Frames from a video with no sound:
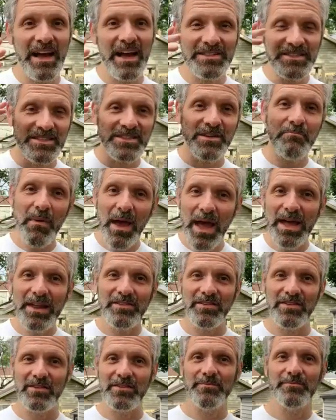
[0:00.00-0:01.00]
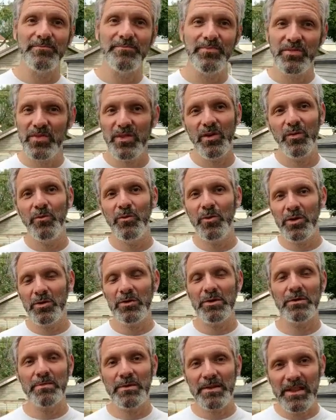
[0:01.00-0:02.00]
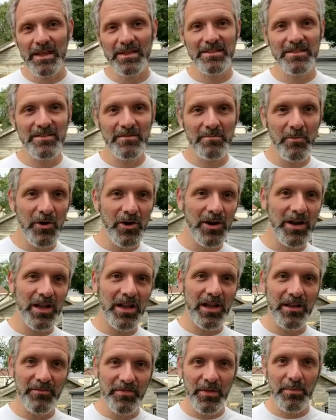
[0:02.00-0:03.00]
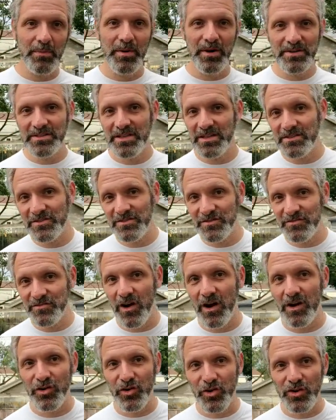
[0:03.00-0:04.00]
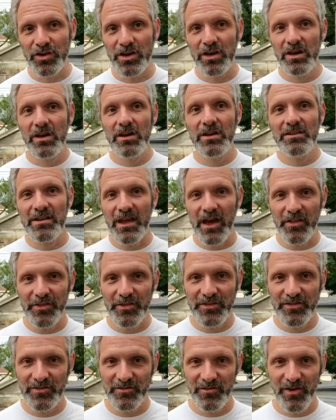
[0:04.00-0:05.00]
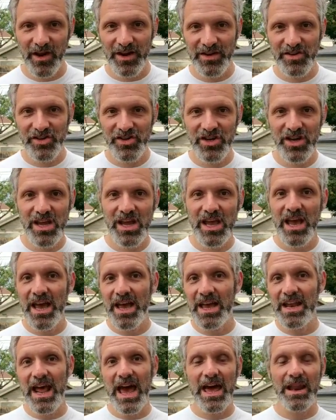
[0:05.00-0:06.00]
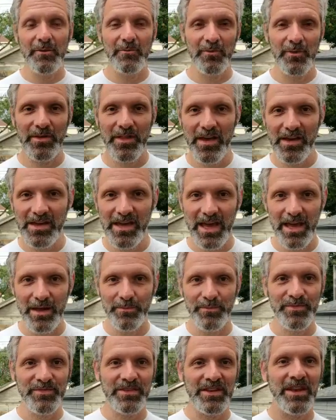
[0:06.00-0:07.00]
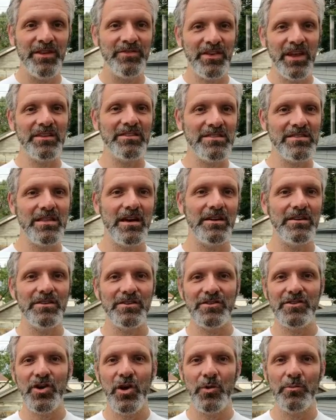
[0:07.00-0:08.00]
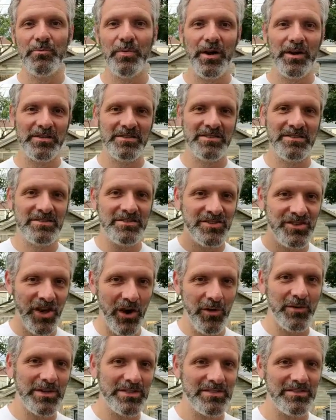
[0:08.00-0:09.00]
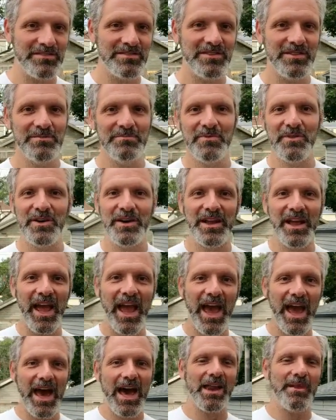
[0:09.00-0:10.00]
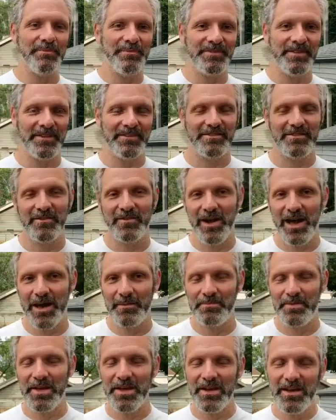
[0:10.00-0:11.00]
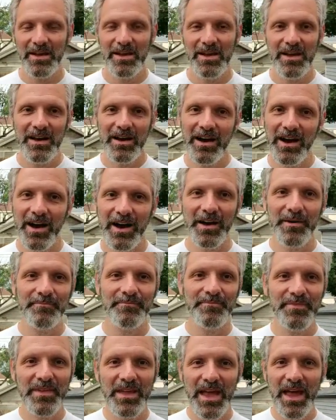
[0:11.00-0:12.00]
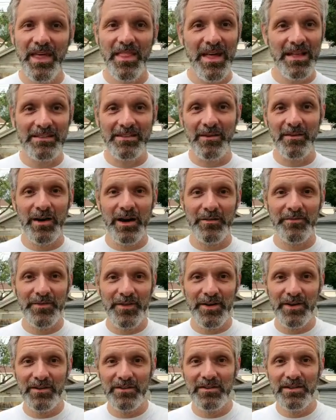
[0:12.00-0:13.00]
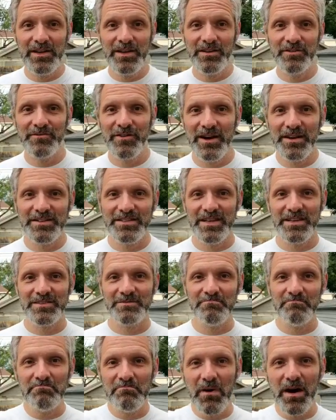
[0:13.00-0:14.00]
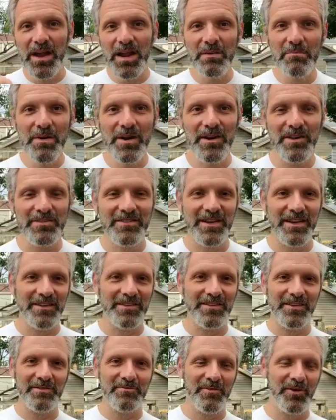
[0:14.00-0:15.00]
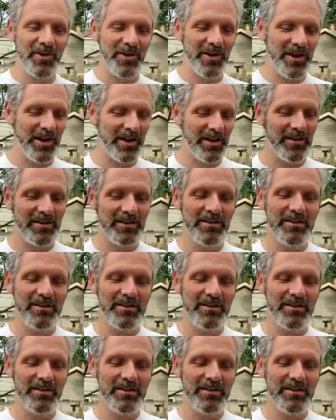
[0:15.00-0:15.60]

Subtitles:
just imagine what it would have been like this morning if the Bucks had struggled down the stretch and hadn't won that game. Steve says, Thunder, go Bucks. Joey says, good morning. Adam says, so happy. That's how I feel. Craig says, Money Middleton, good morning.